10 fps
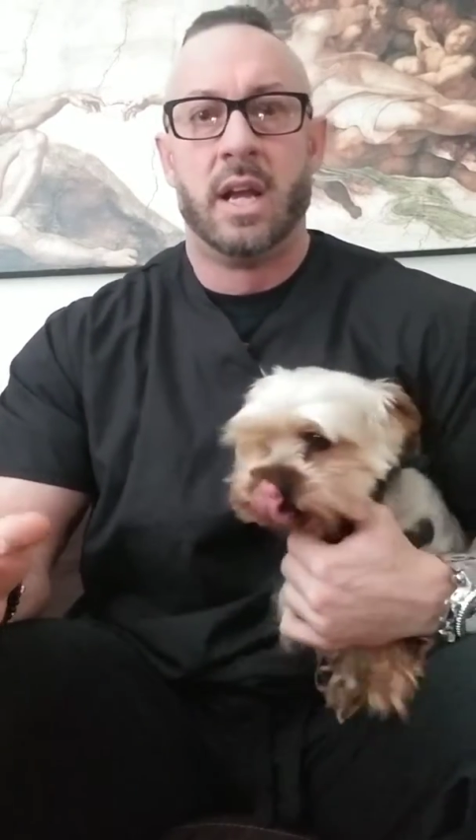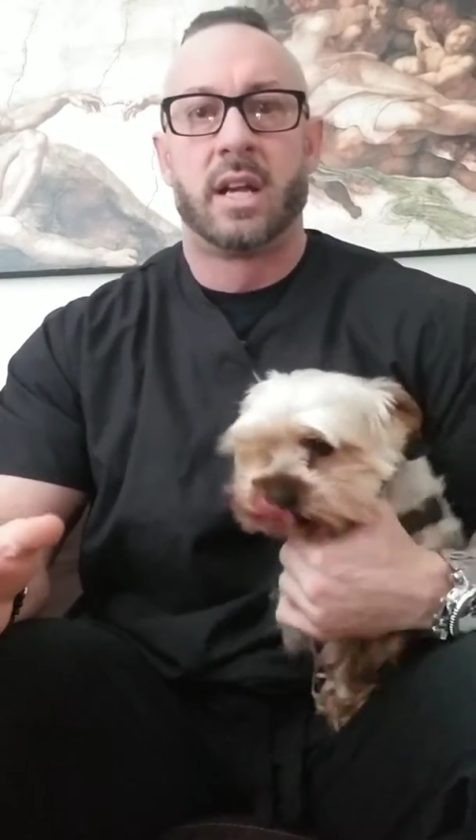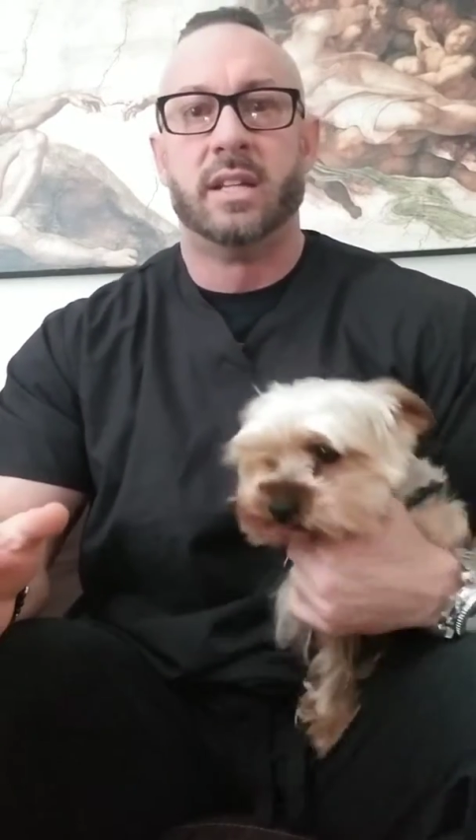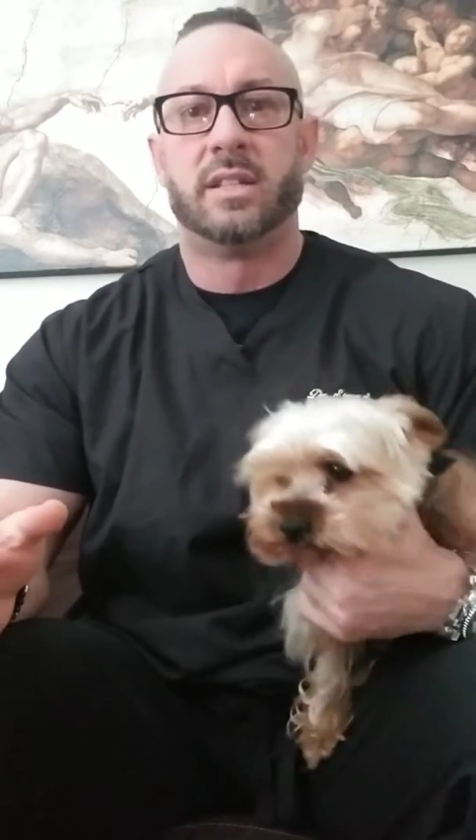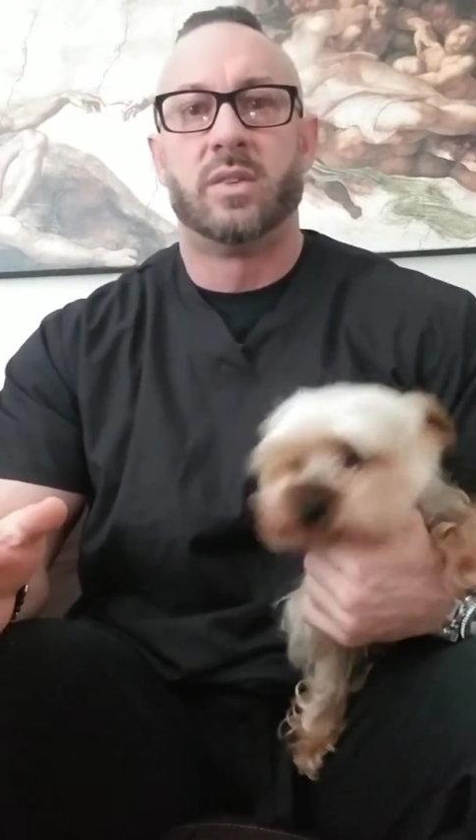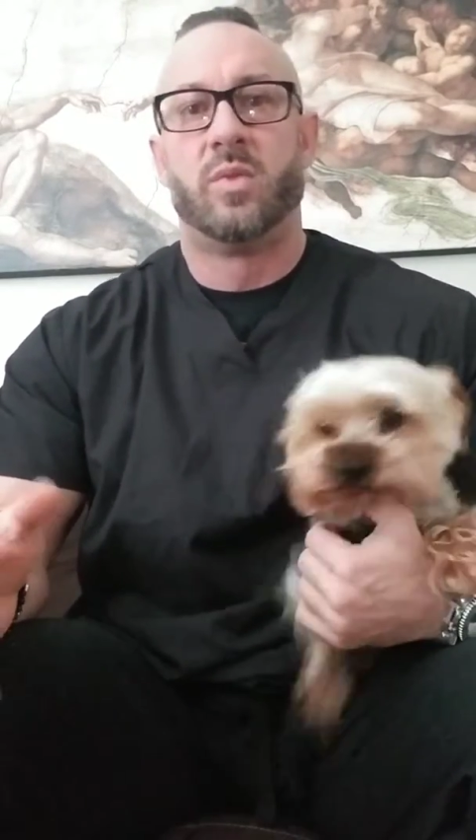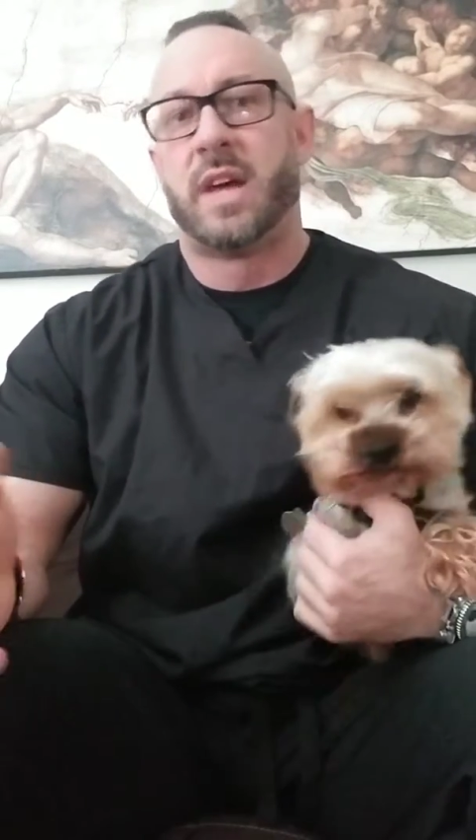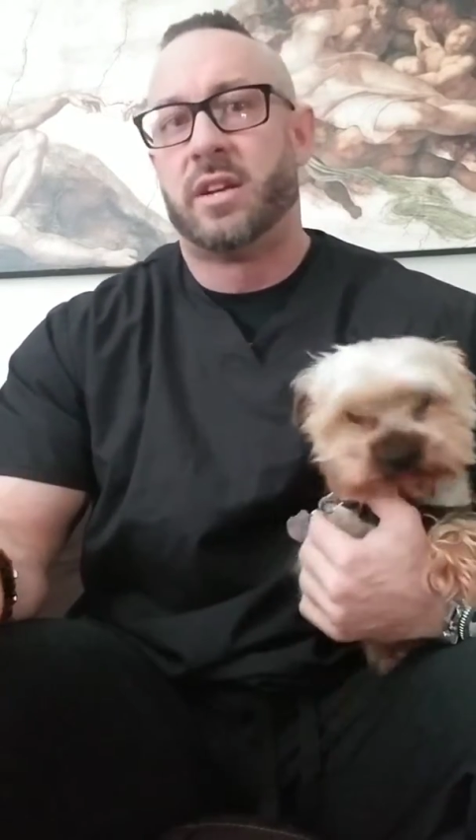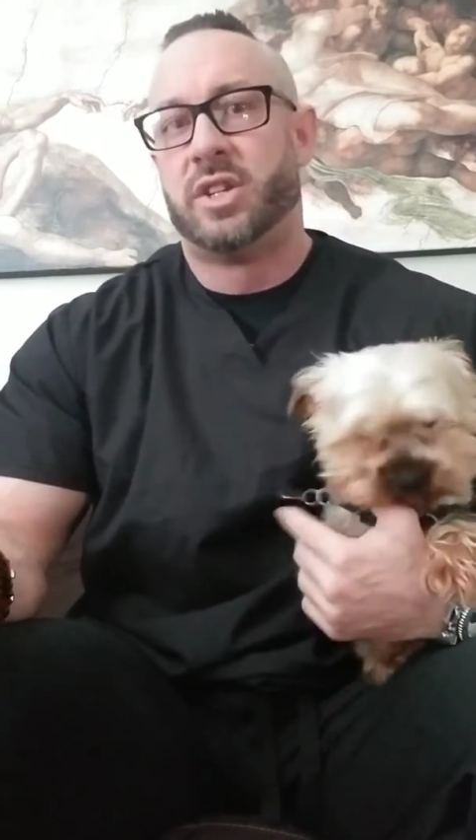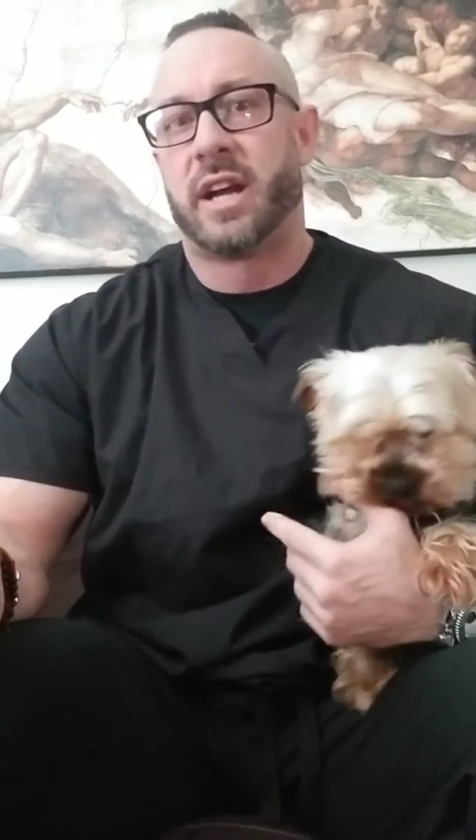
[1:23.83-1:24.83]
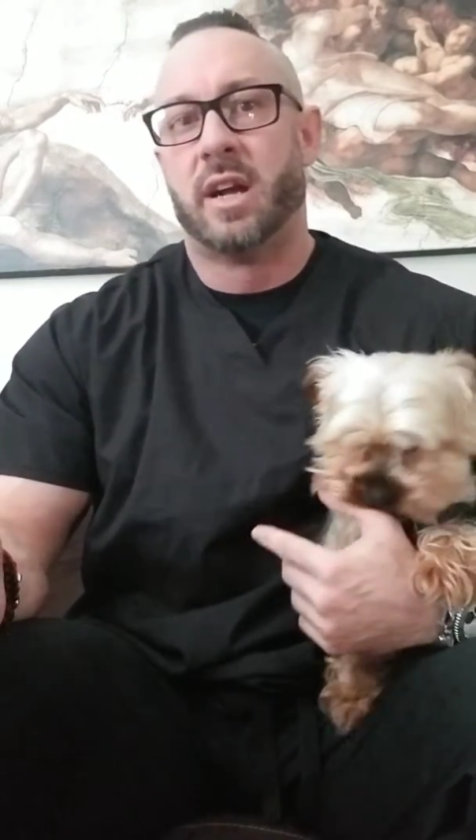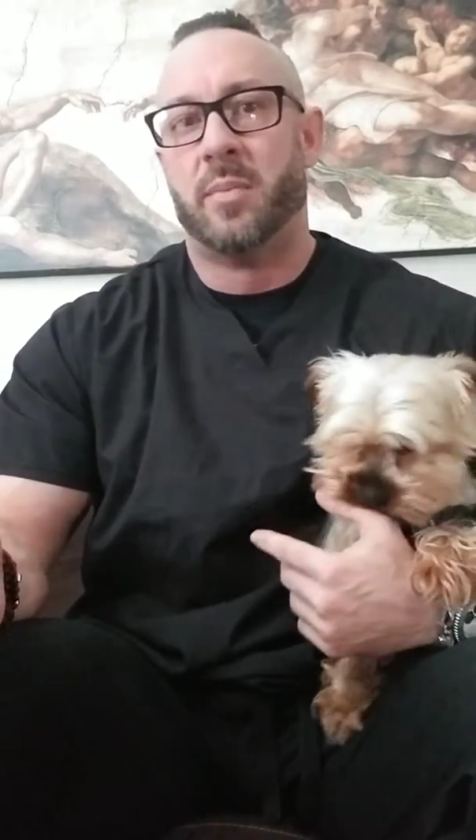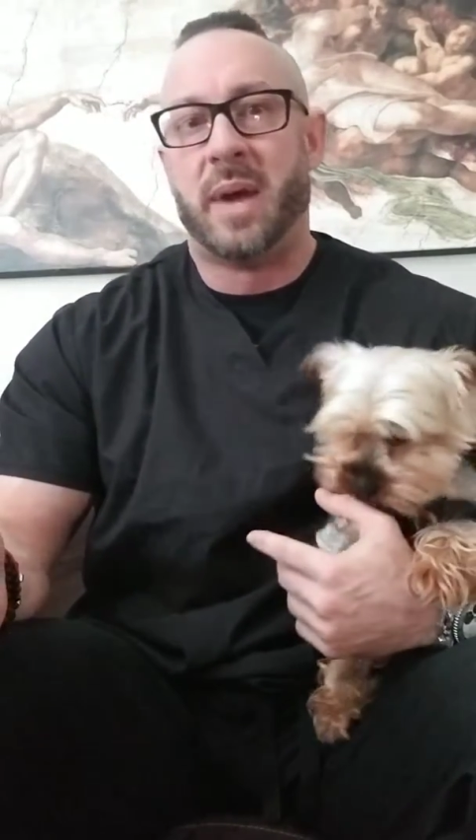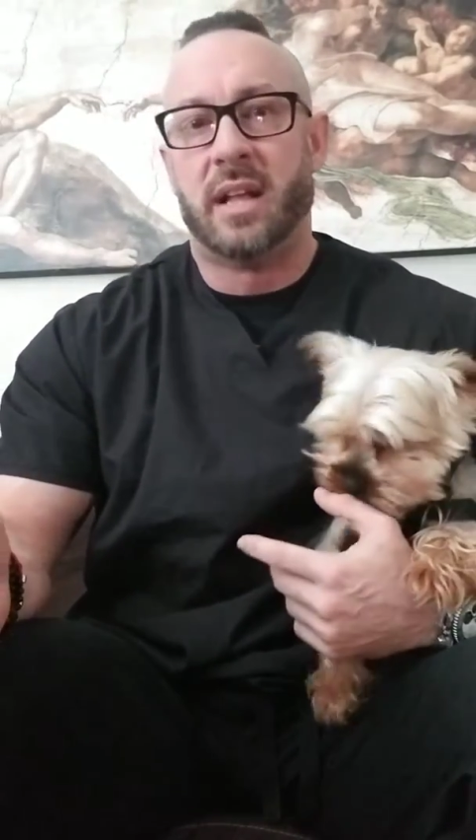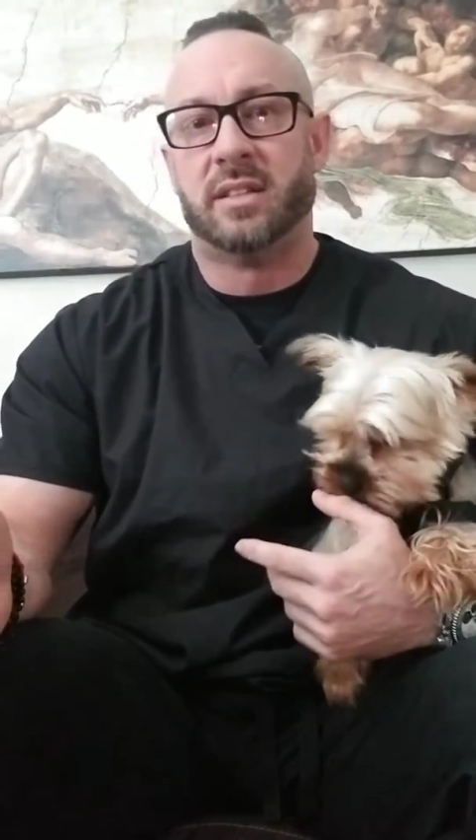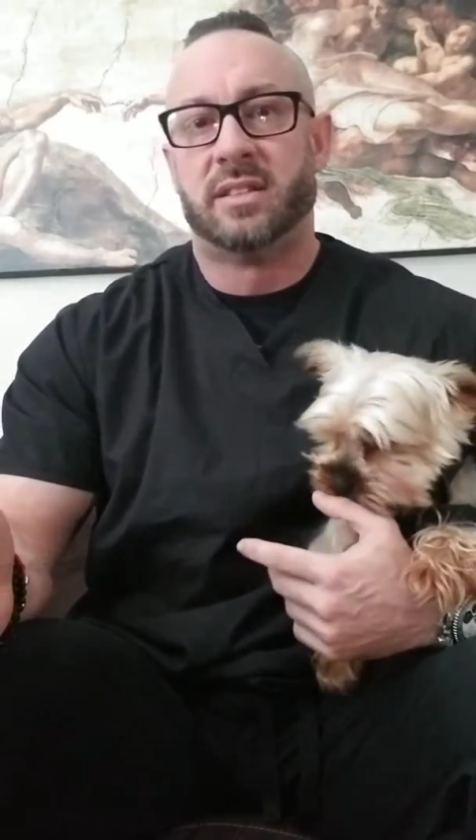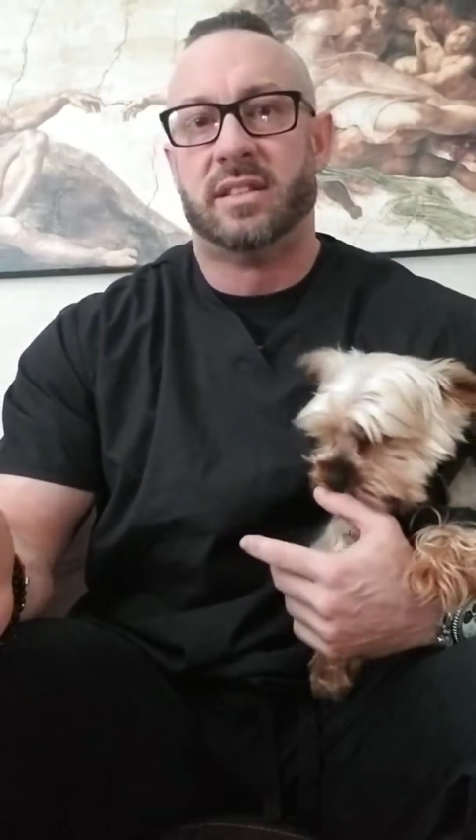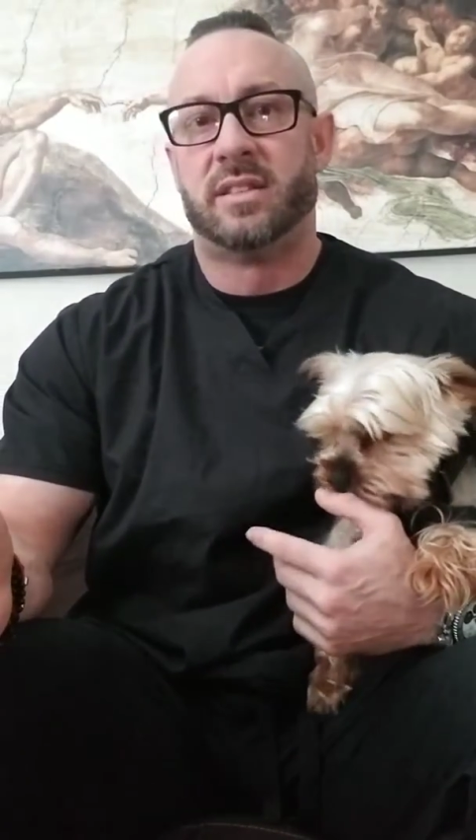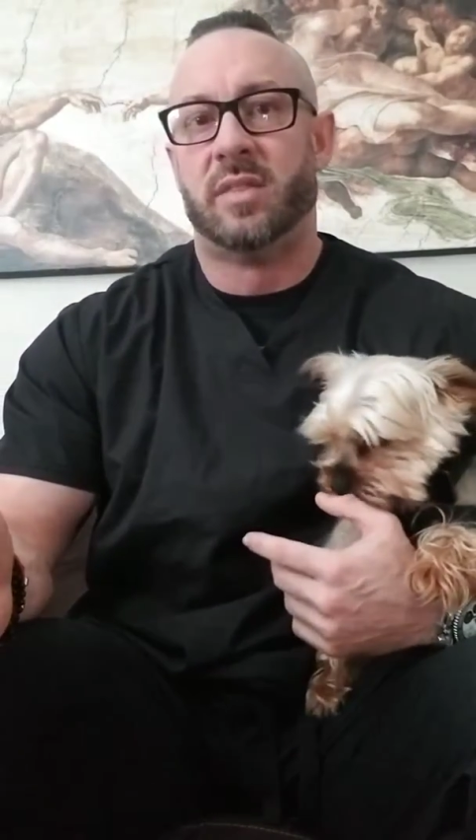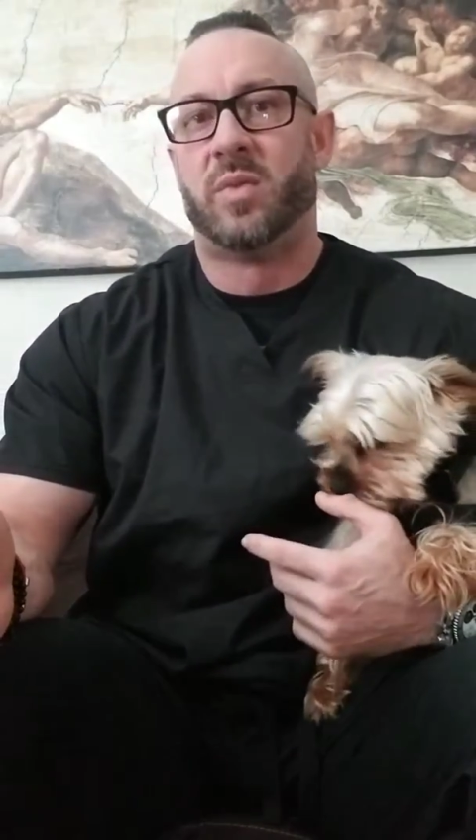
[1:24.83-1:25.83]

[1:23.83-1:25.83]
because without a check and a balance system,